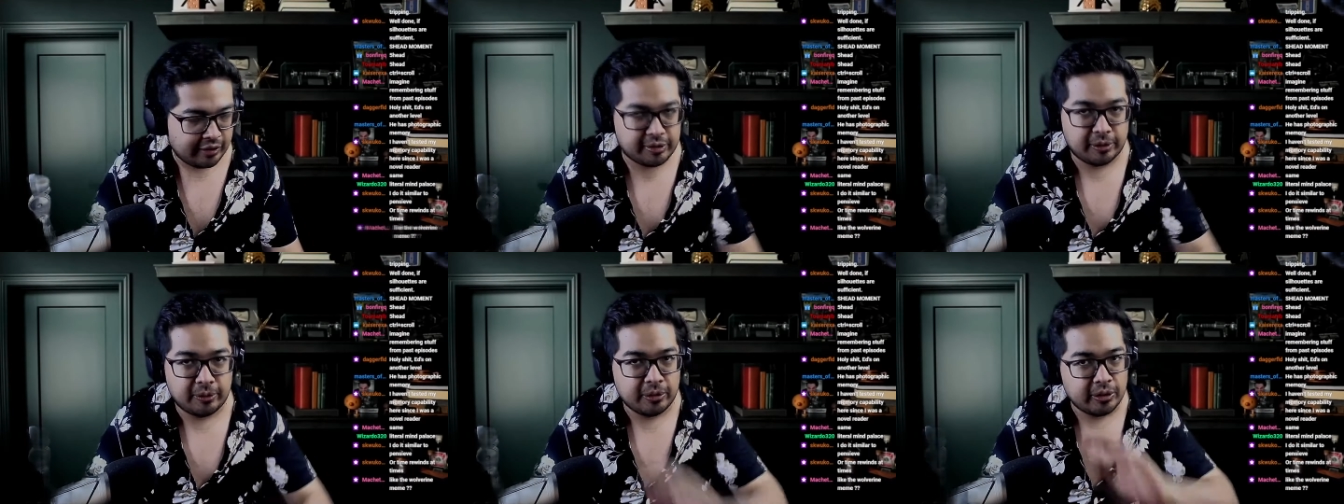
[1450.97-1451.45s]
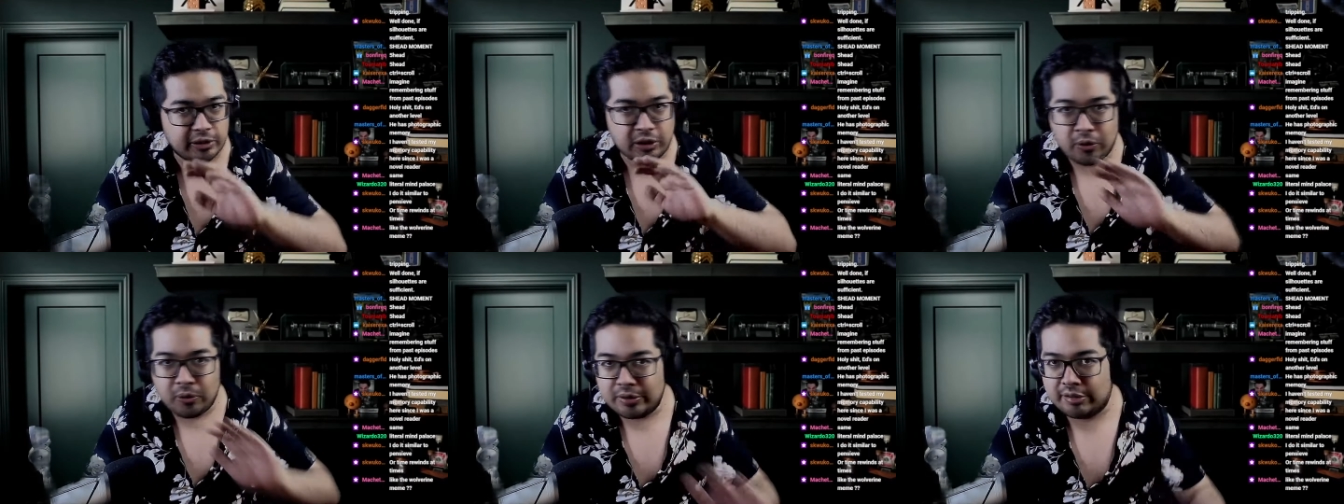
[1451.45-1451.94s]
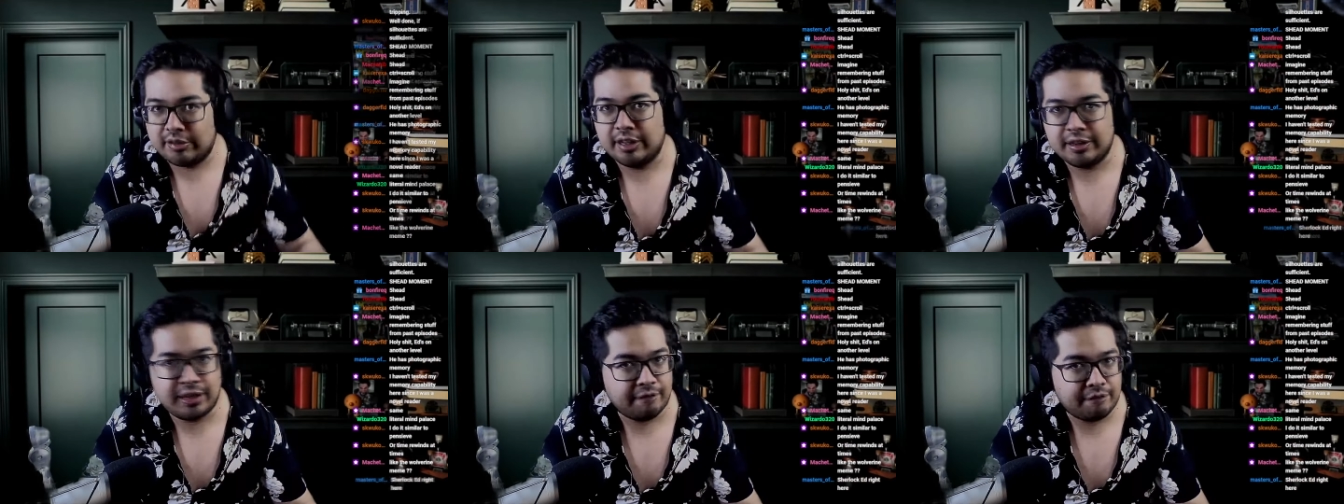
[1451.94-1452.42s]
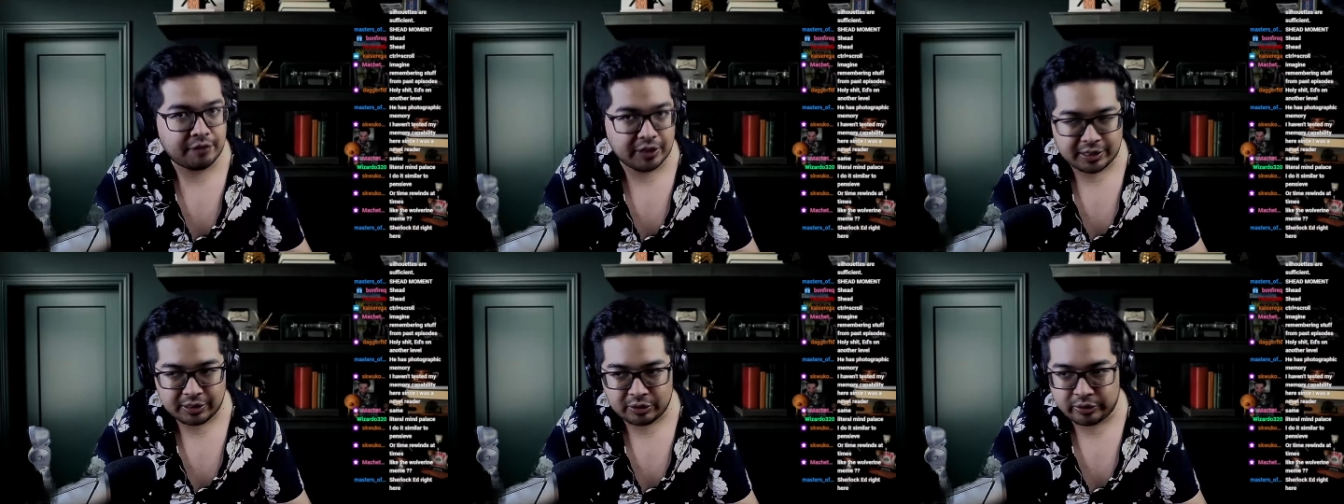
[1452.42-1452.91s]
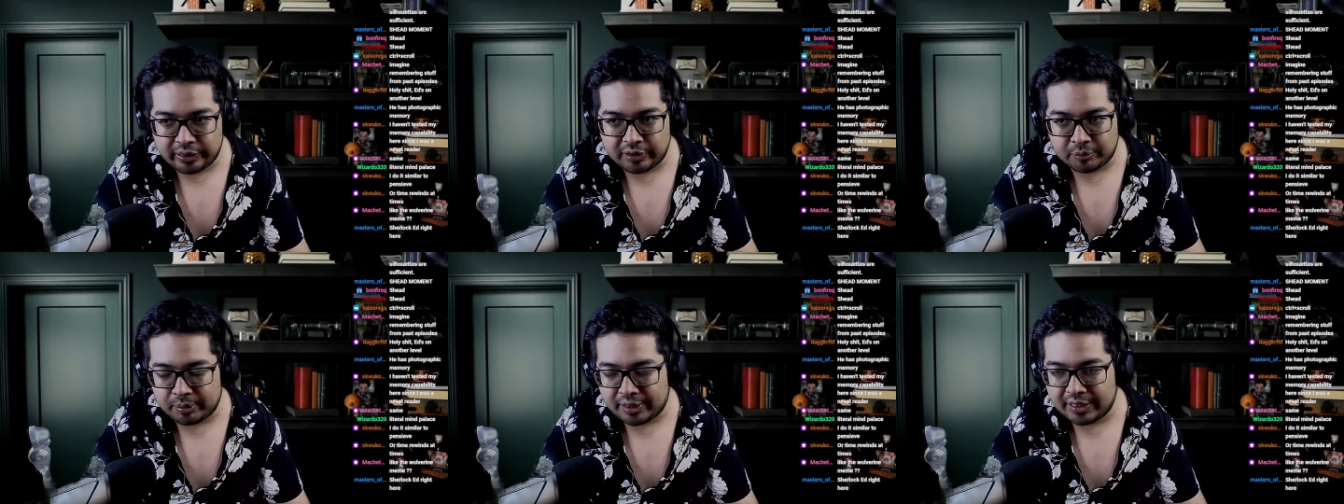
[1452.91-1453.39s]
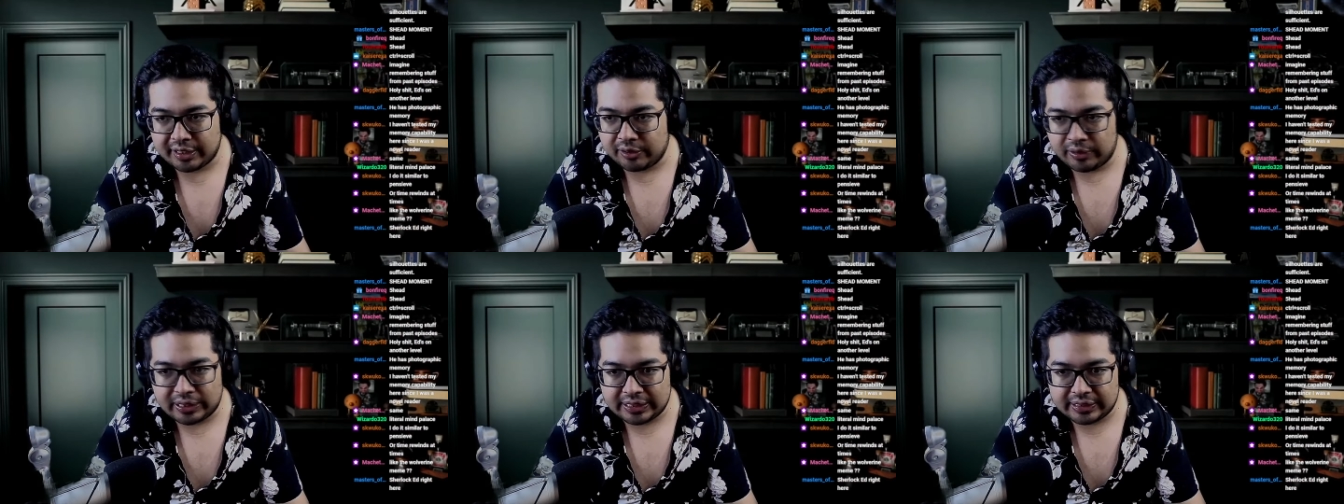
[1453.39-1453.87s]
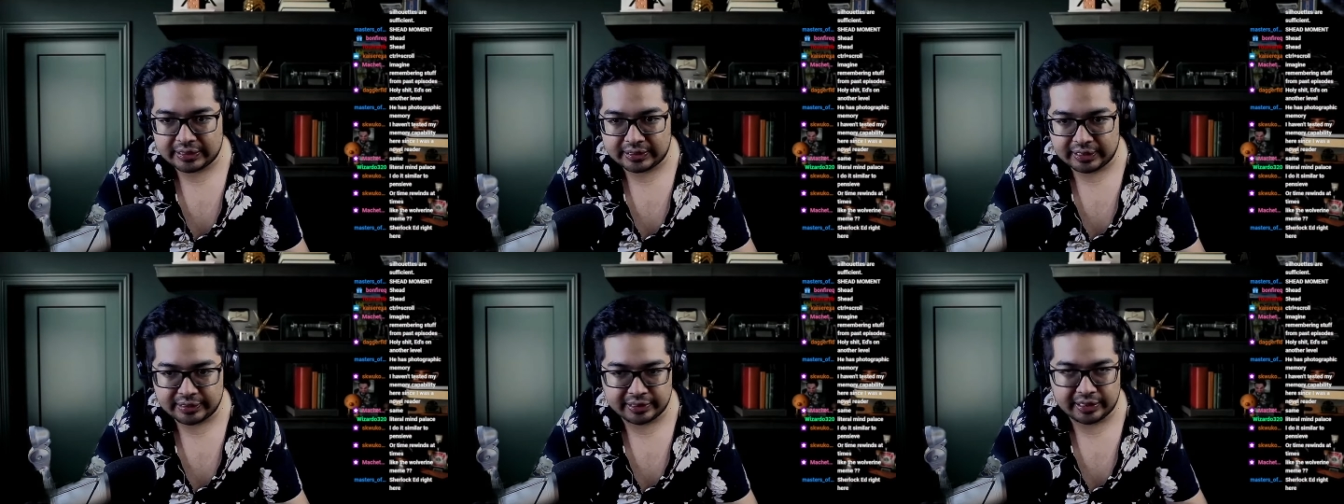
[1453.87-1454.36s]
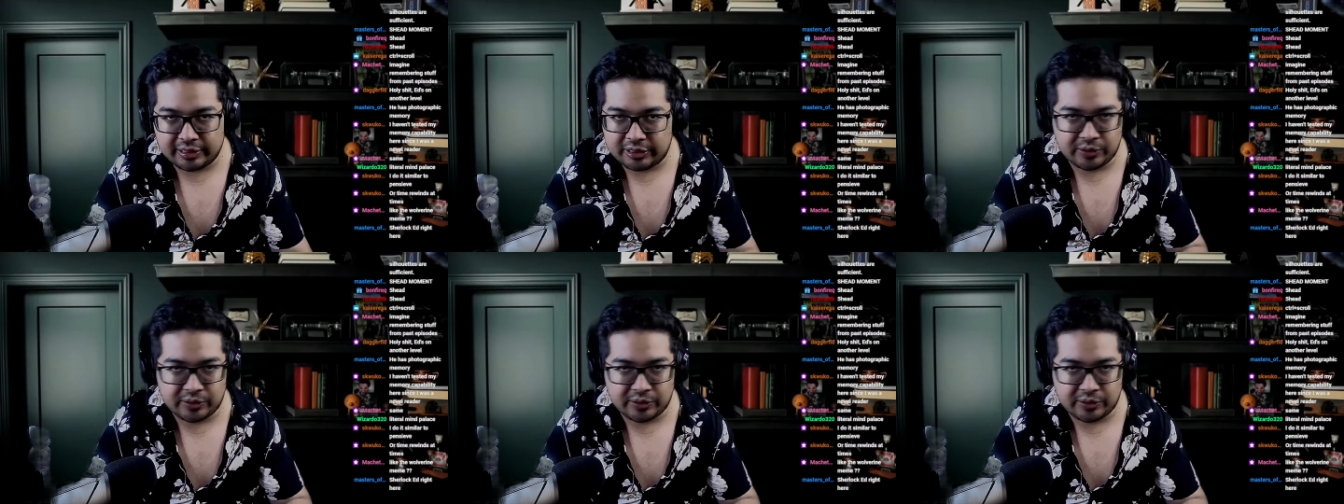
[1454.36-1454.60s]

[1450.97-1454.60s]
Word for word: So no, it's nothing fucking groundbreaking or anything like that.